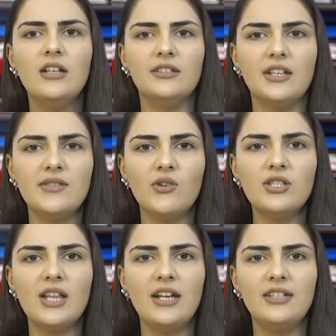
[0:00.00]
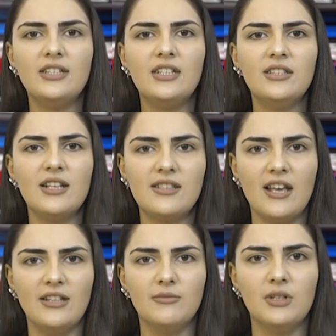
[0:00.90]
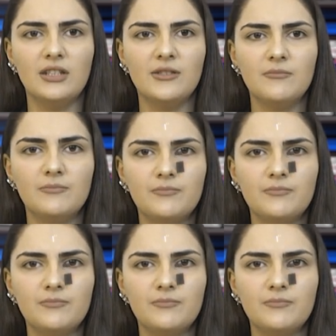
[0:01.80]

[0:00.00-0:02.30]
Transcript: This was stated in the statement.